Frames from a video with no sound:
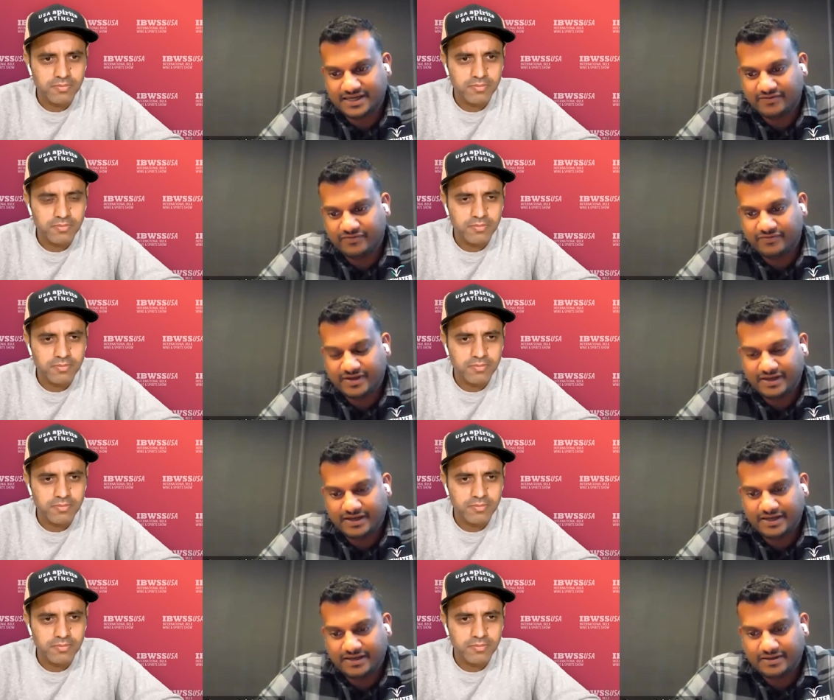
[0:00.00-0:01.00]
Speaker 1: is kind of
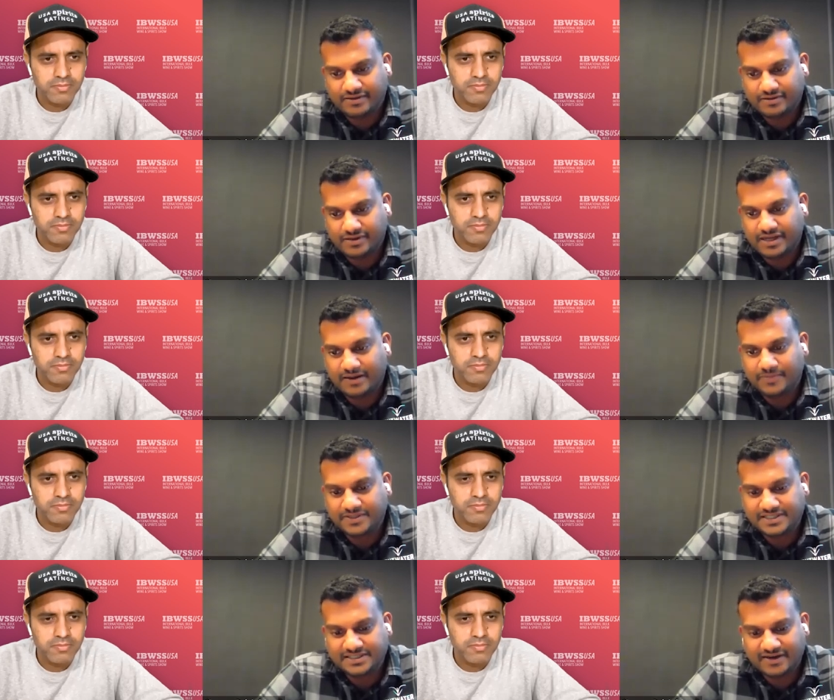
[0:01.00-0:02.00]
uh,
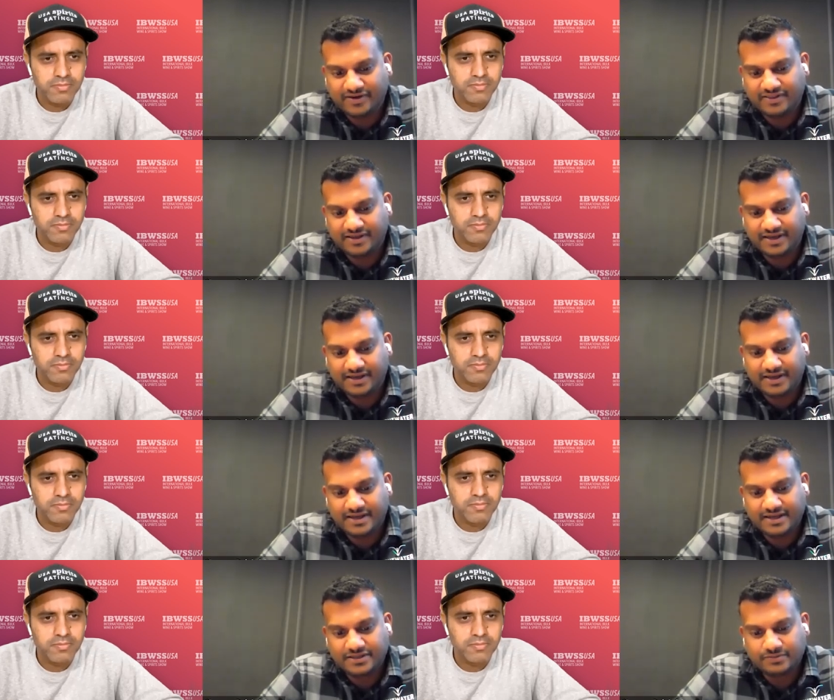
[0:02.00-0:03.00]
encompasses everything.
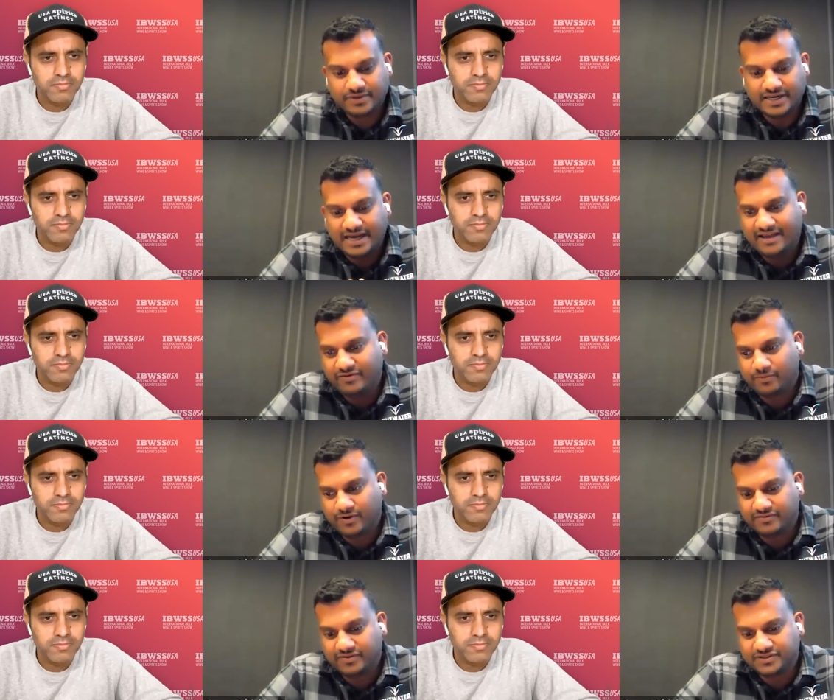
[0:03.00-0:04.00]
And I have a
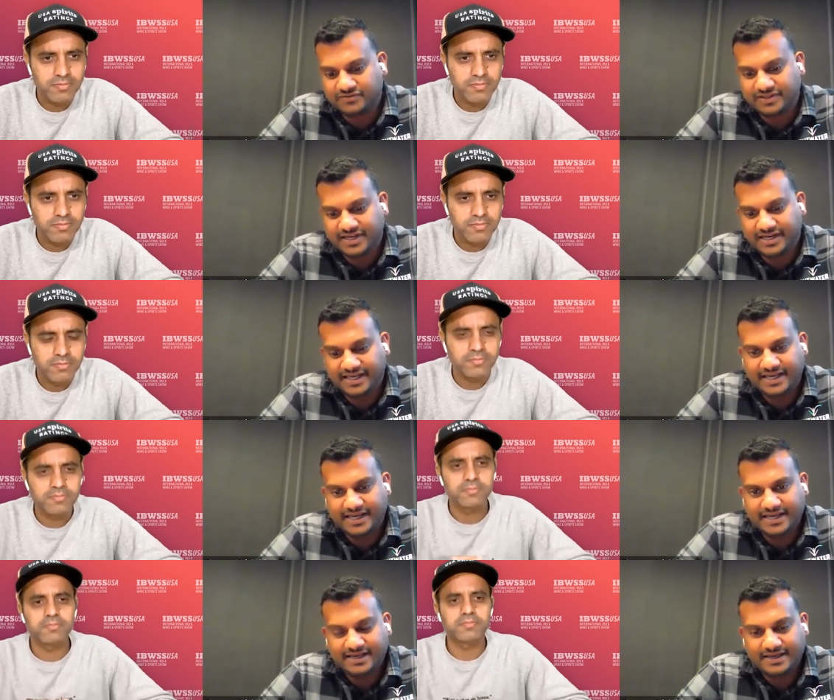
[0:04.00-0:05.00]
privilege of leading,
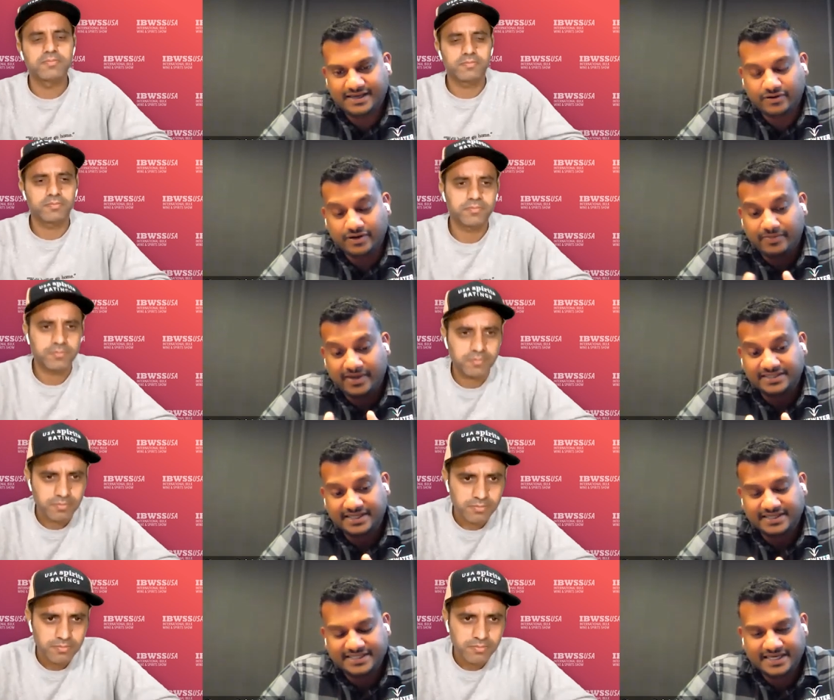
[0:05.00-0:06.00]
you know, an
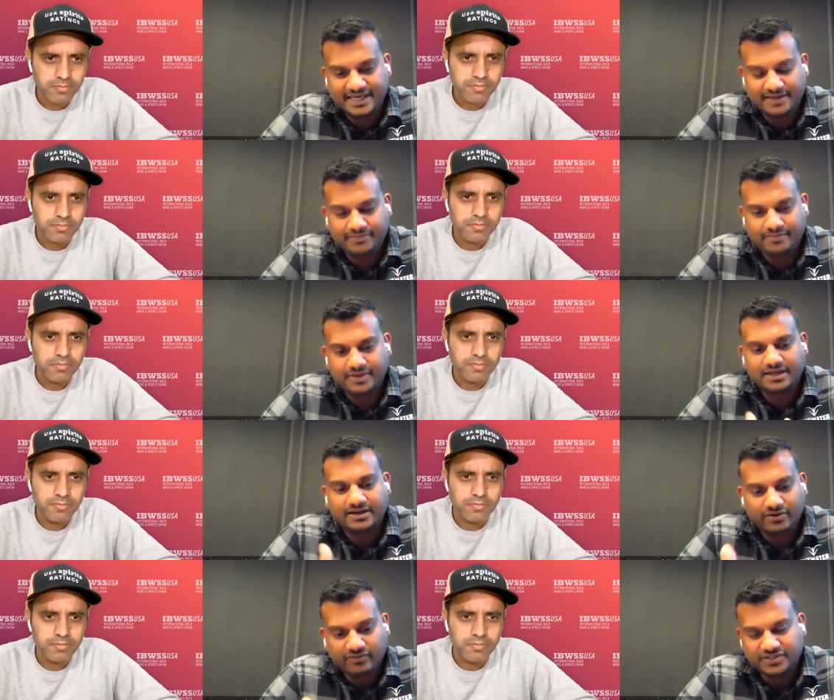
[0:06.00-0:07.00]
amazing team
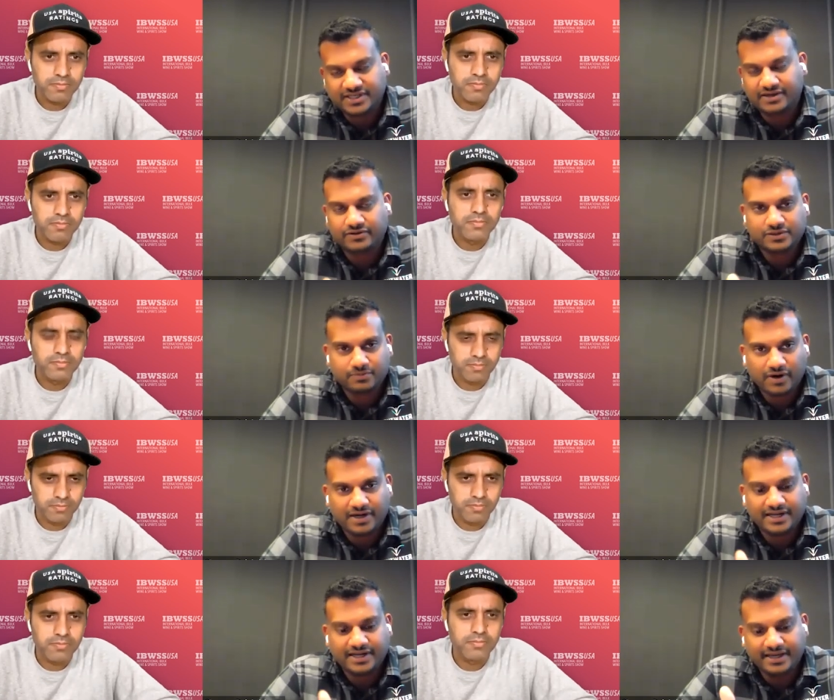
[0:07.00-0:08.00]
uh, over sales,
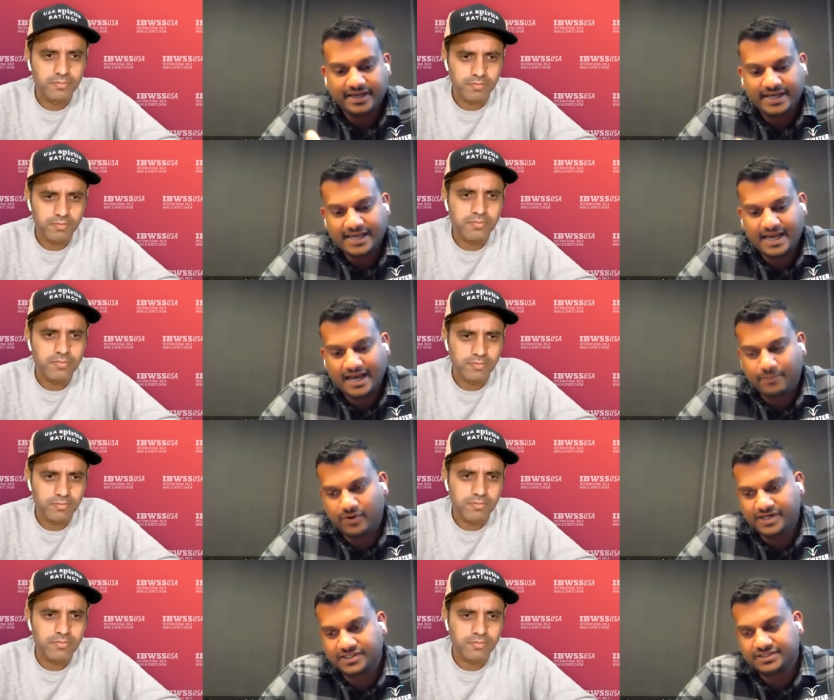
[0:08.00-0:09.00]
marketing,
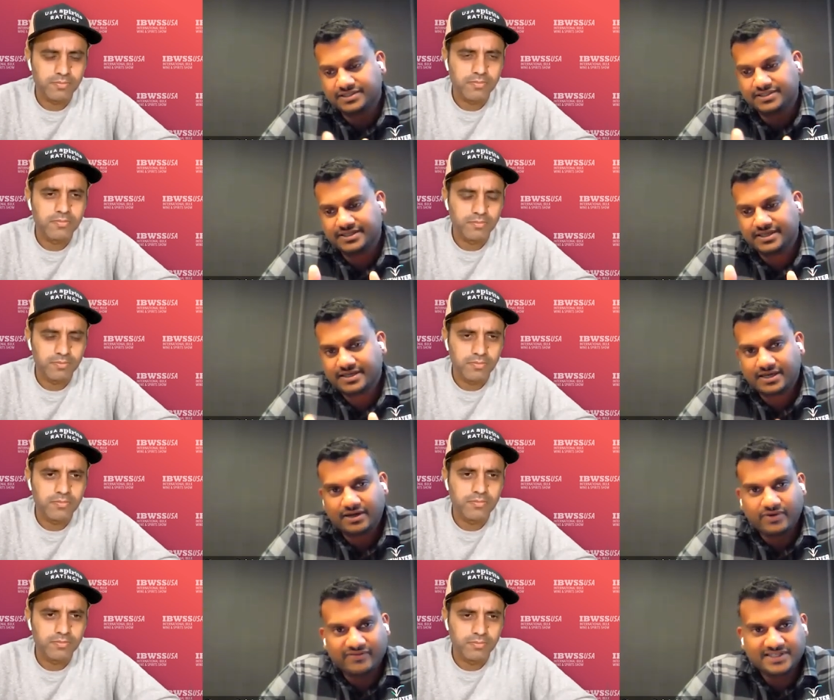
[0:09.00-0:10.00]
operations.
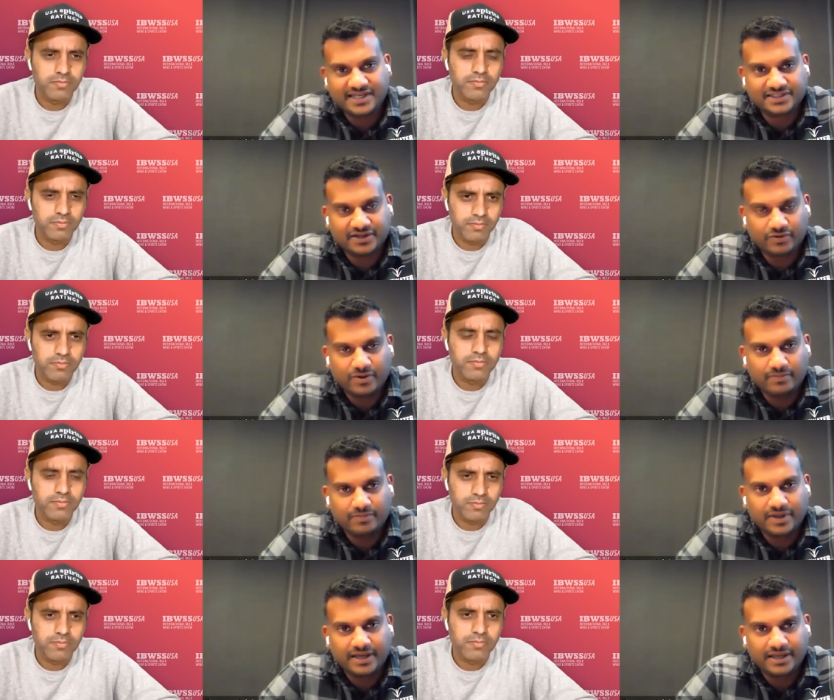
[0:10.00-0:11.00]
We have a tasting
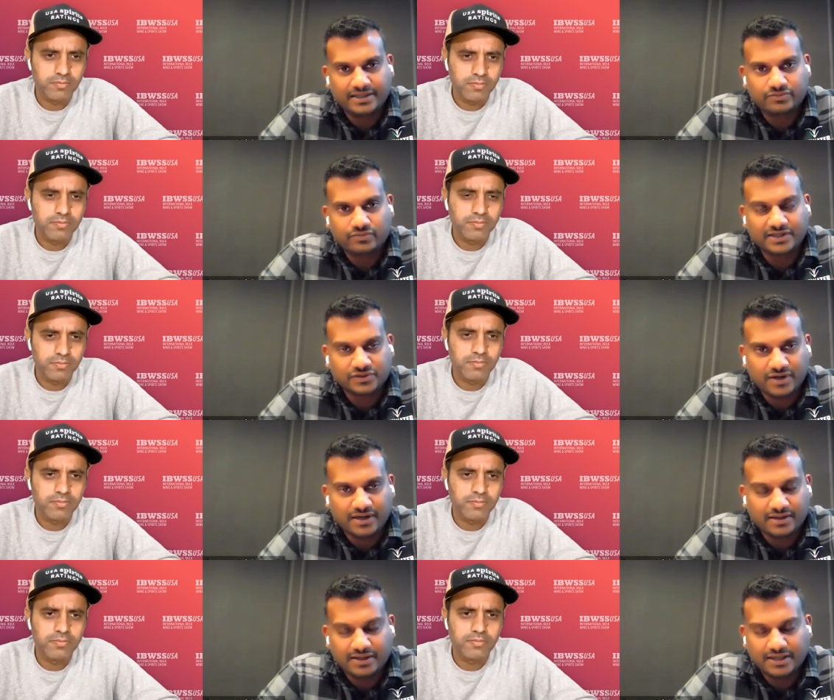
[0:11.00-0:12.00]
room and
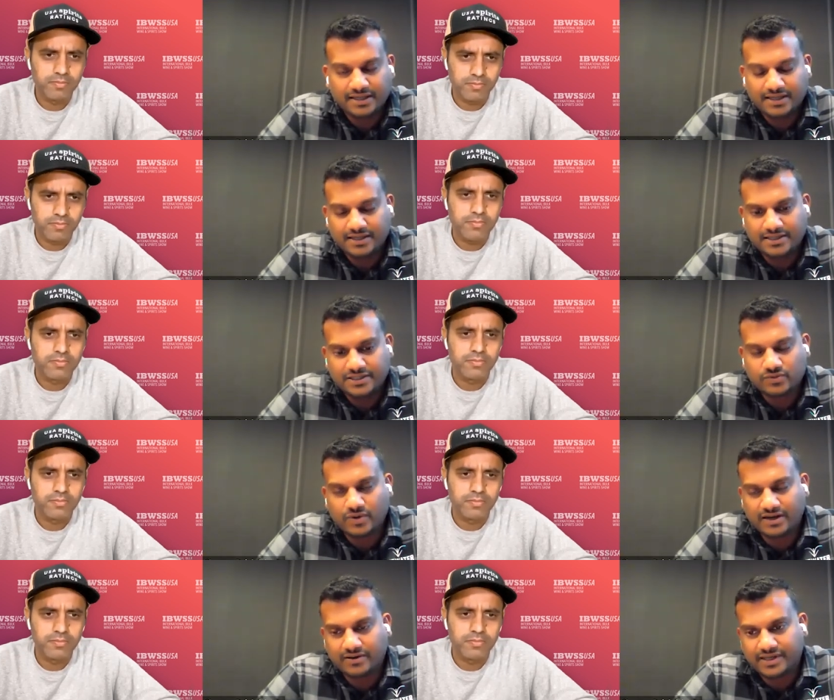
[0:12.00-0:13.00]
restaurant uh, as
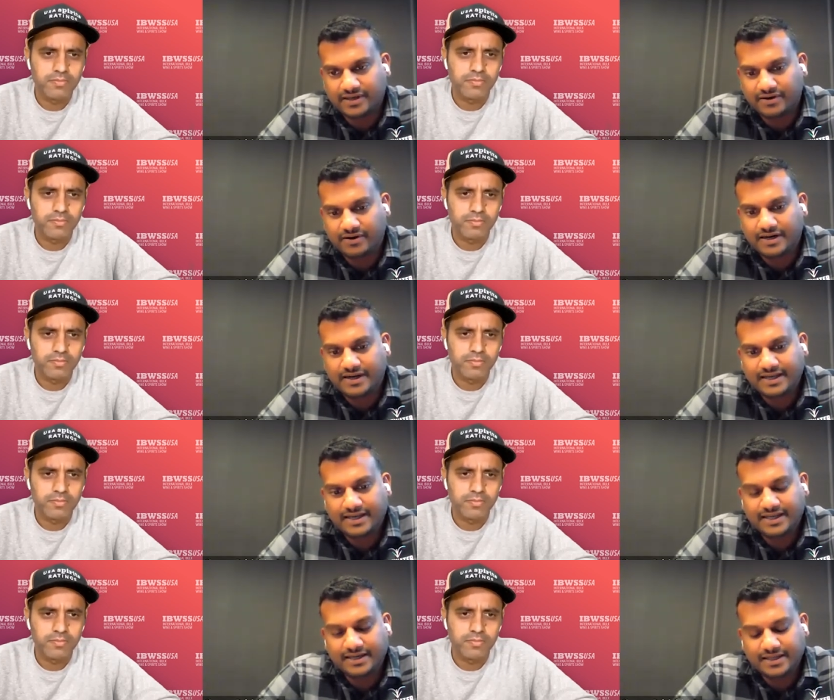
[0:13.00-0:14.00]
well here
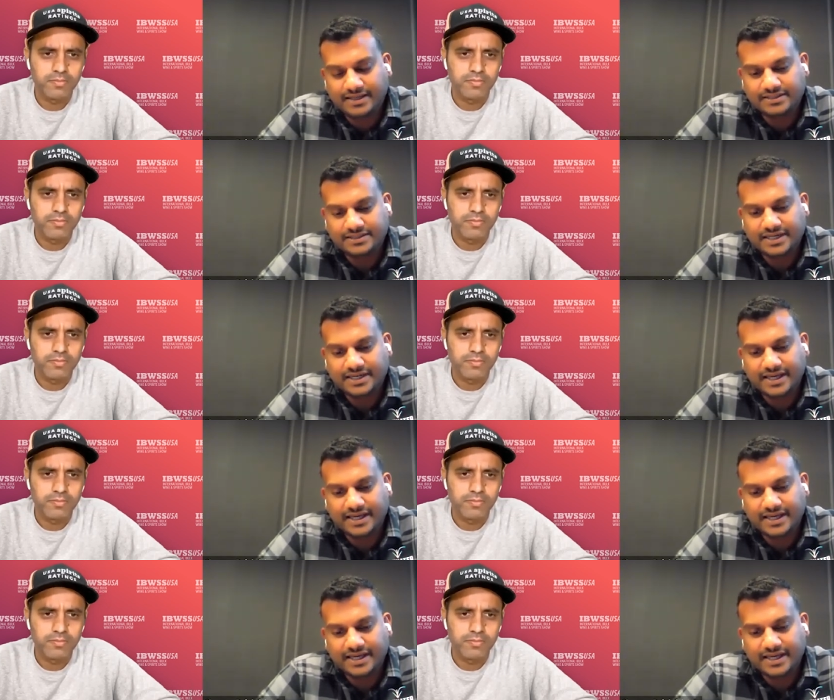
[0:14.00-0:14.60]
in, in San